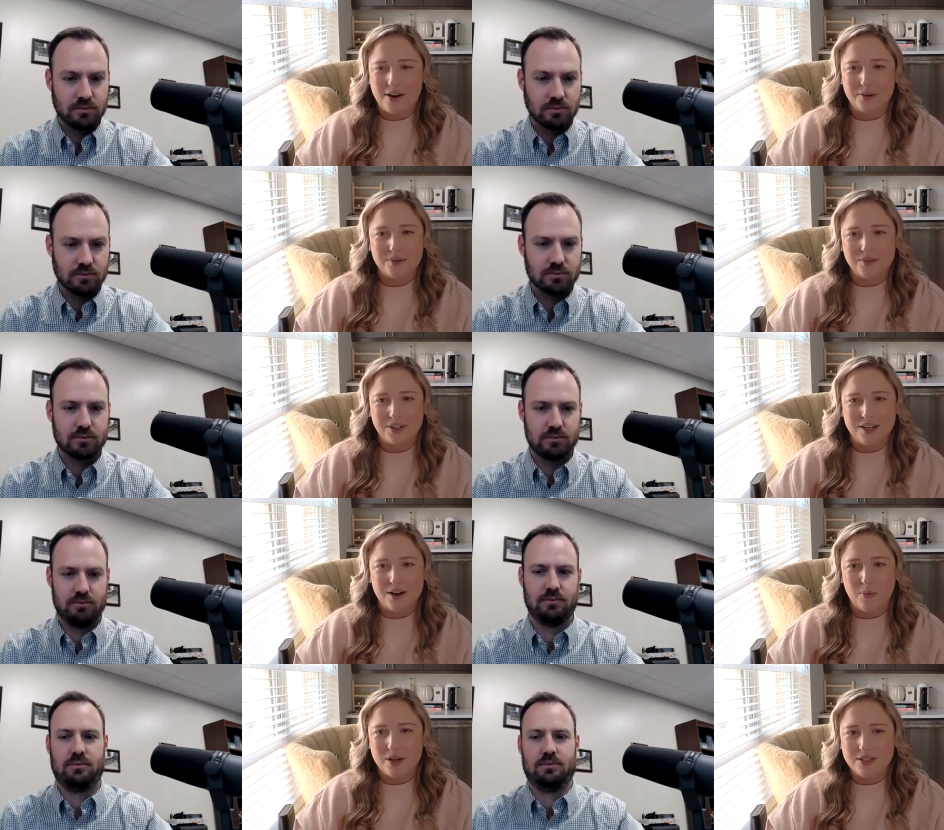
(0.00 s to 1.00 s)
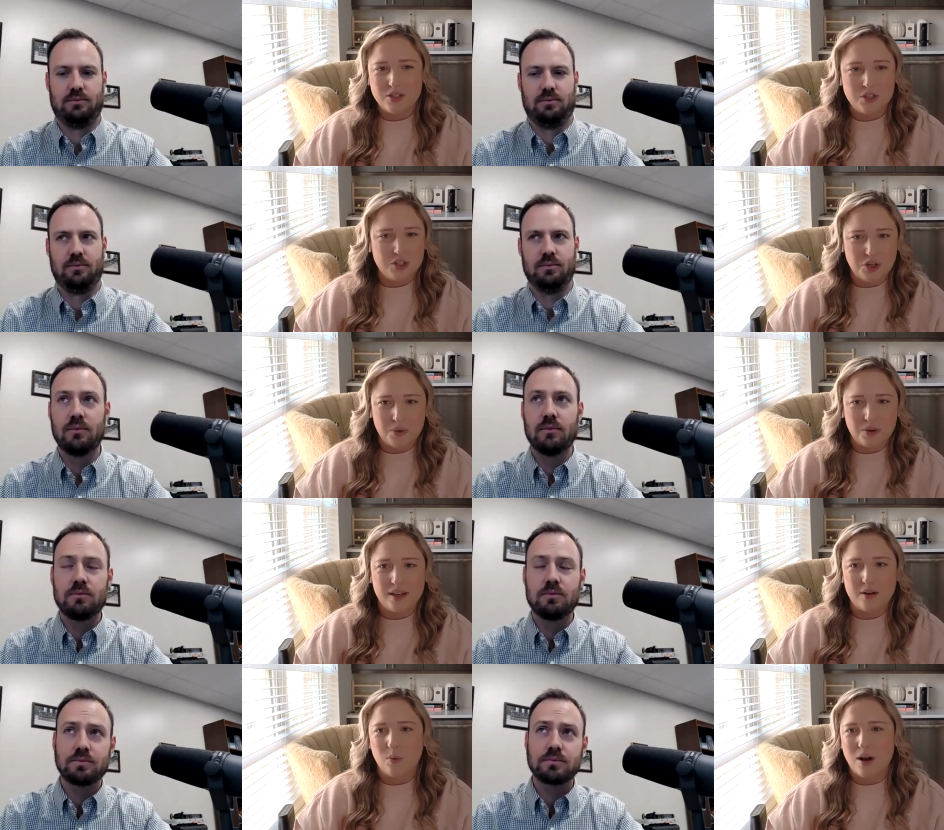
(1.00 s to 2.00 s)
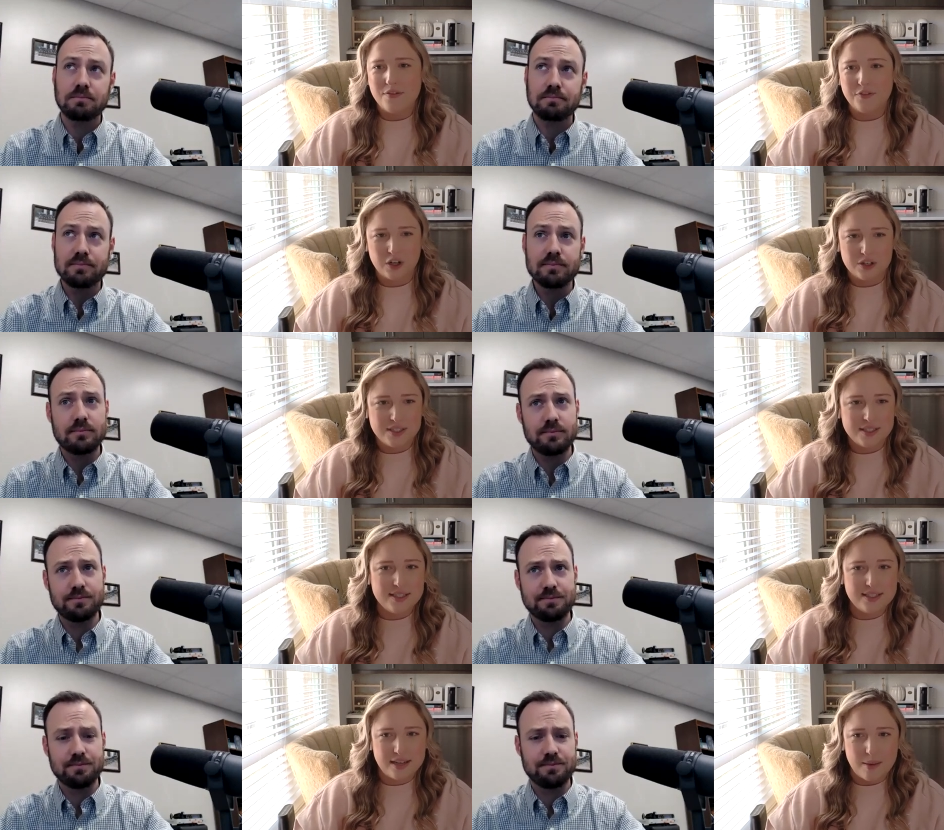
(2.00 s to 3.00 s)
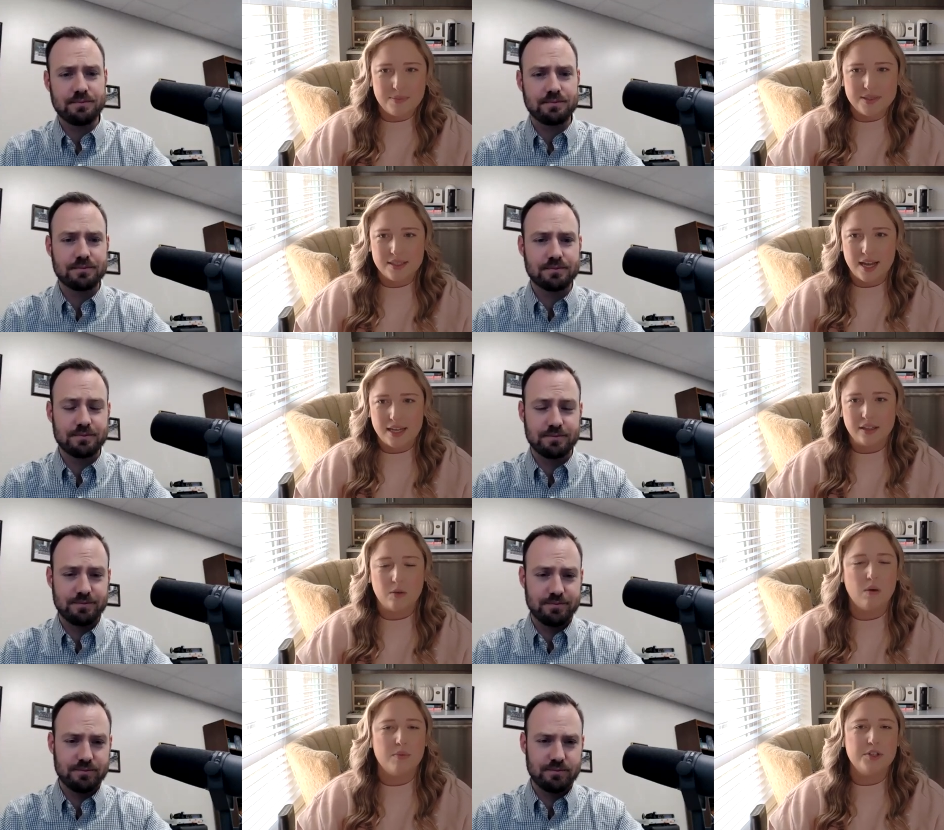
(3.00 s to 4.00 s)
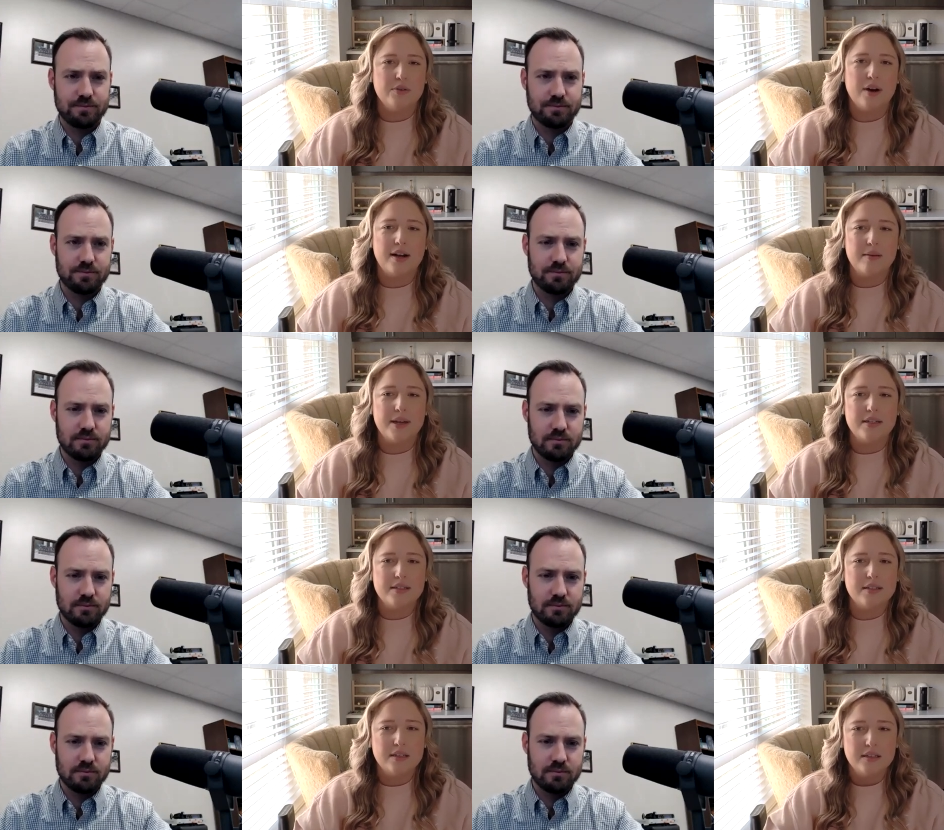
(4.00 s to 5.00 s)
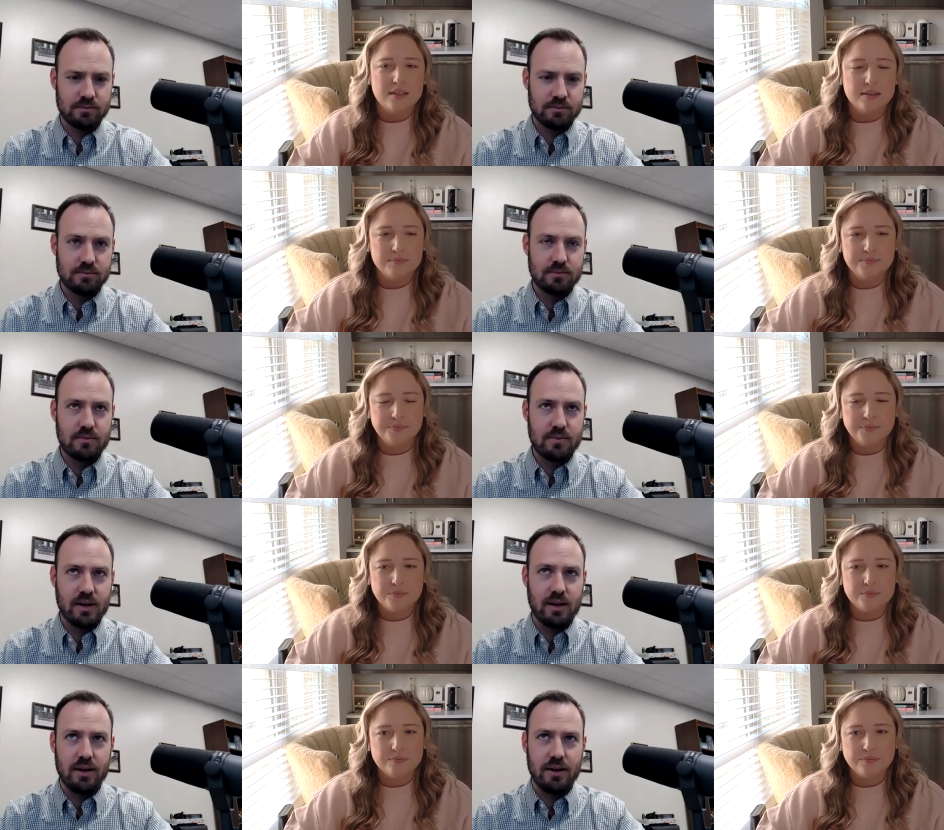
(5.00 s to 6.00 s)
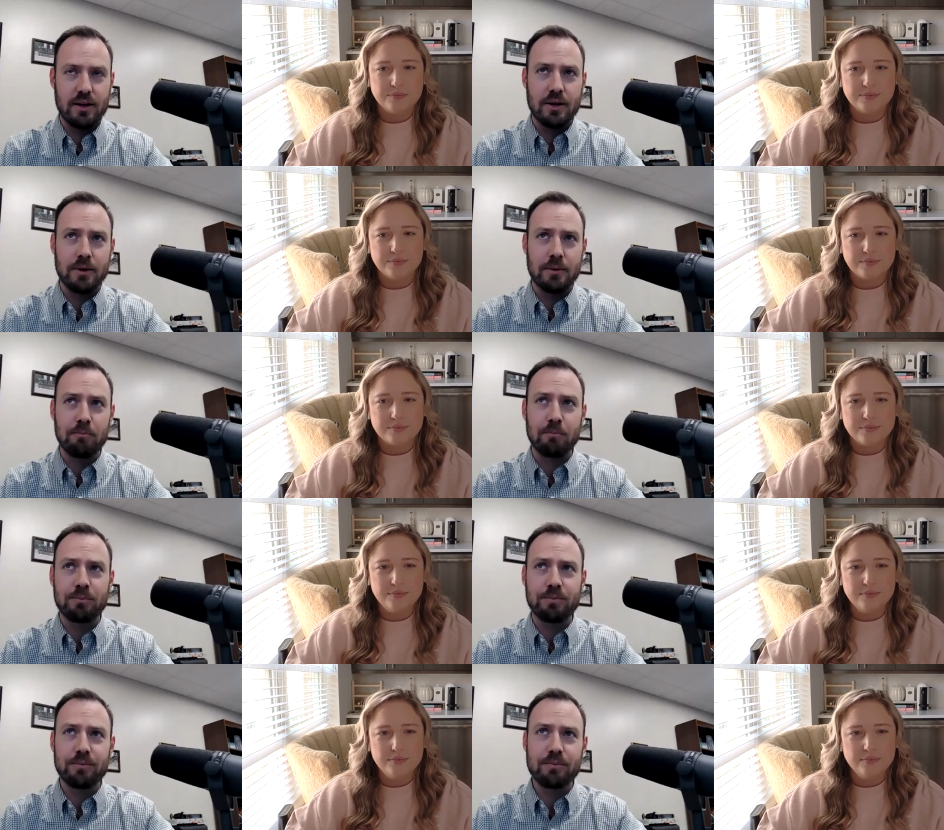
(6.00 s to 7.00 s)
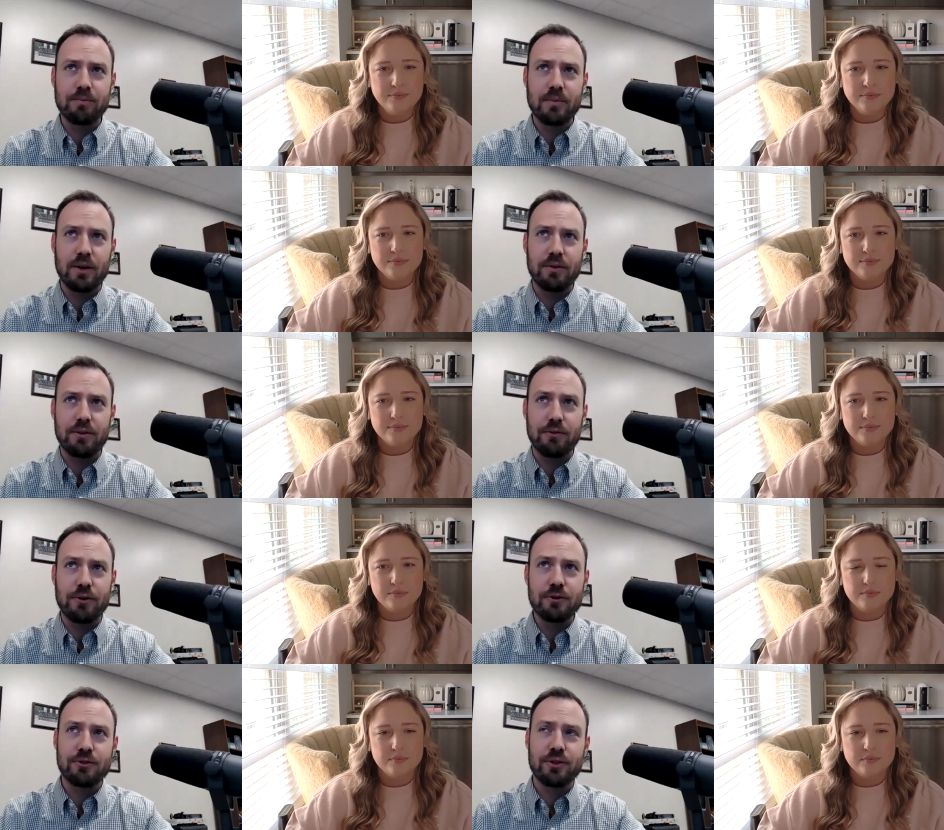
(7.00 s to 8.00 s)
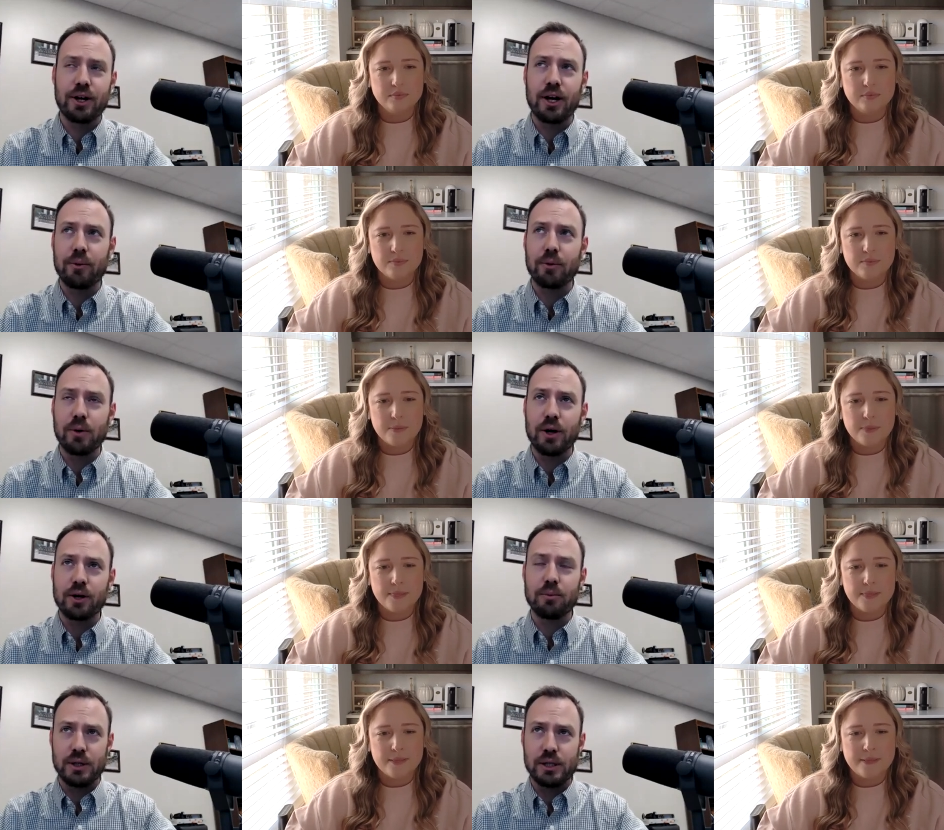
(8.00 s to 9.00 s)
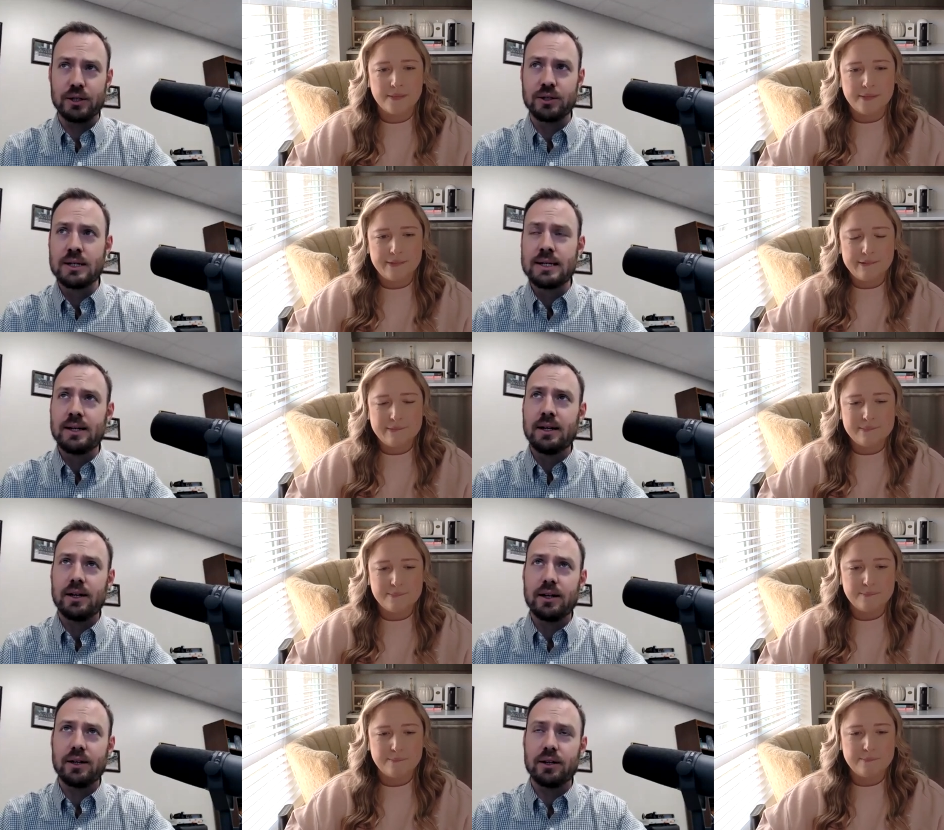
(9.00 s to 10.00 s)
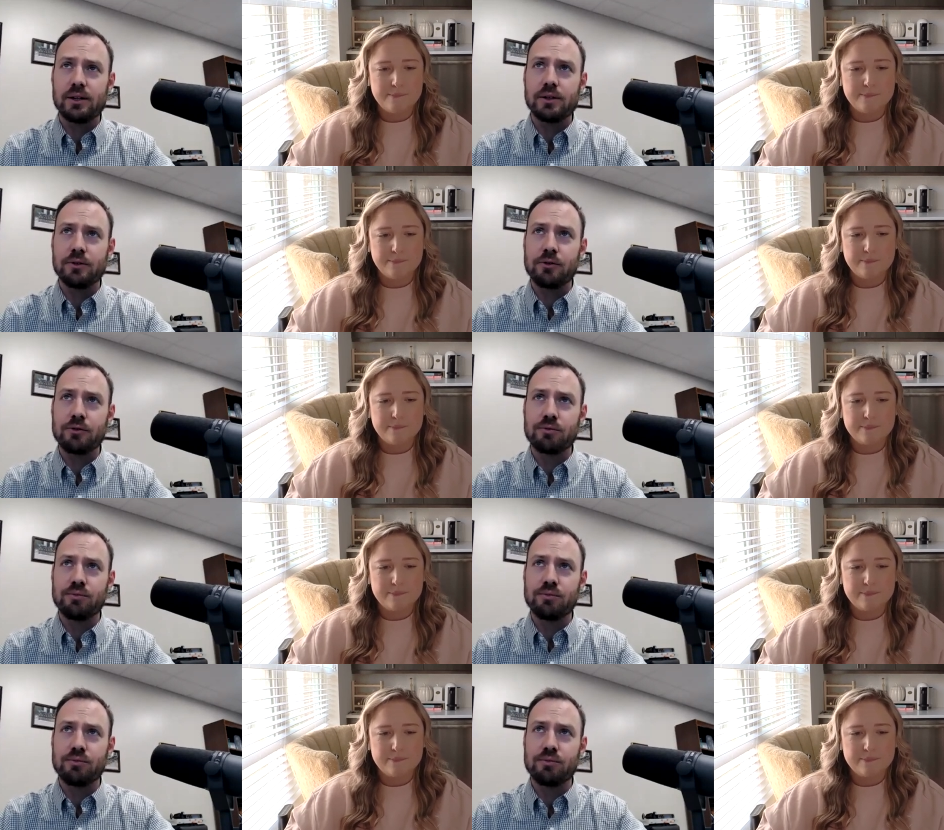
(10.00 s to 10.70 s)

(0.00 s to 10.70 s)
Speaker 1: don't really know what to do or like what first step to take. Like, what would you recommend?
Speaker 2: The first thing I would recommend is